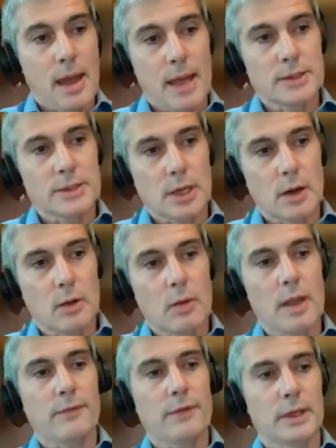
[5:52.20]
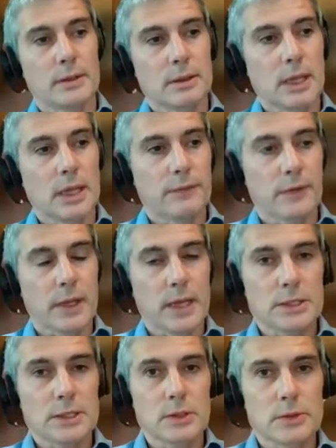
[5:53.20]
and so if it if it
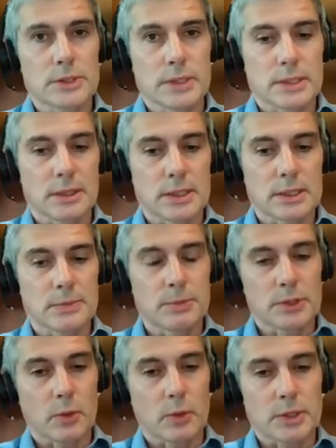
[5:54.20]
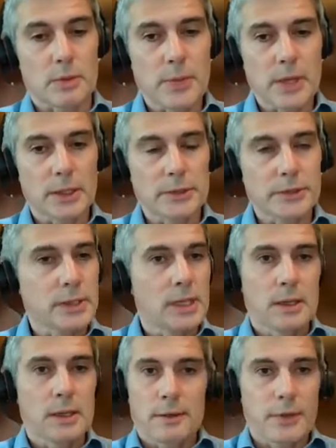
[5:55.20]
issues this these short-term bills,
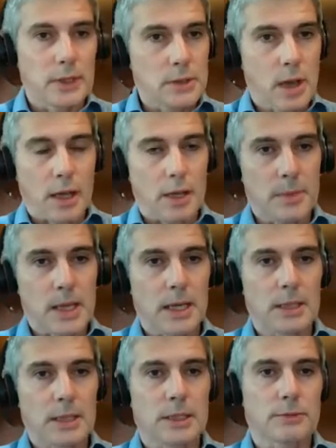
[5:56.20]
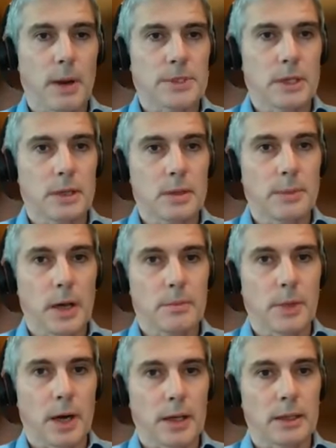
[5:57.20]
there's not going to be any disruption in the
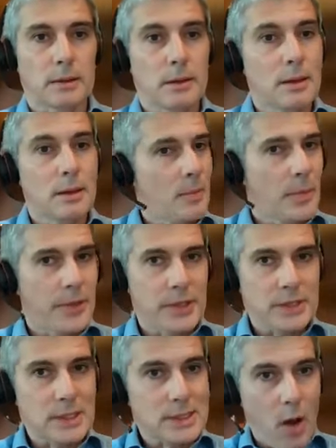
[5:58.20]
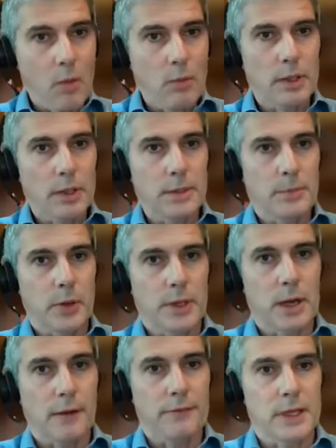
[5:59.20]
bond market. But this is only
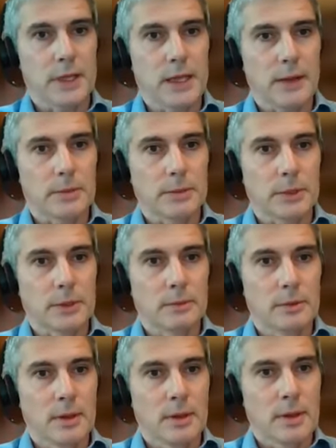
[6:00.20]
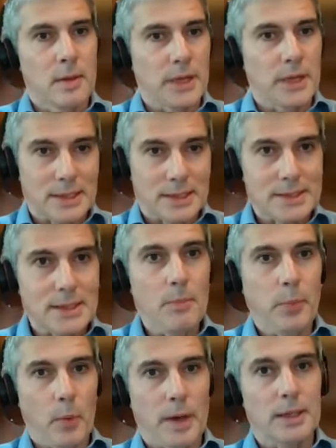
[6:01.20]
putting off the inevitable because at
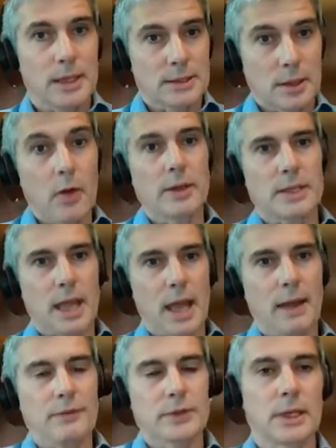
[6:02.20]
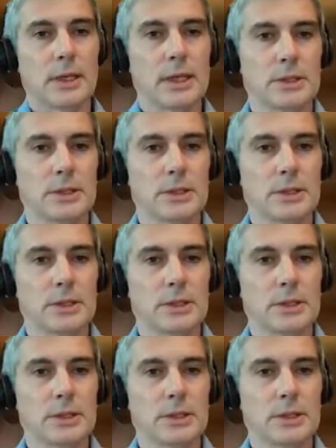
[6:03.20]
some point it's going to have to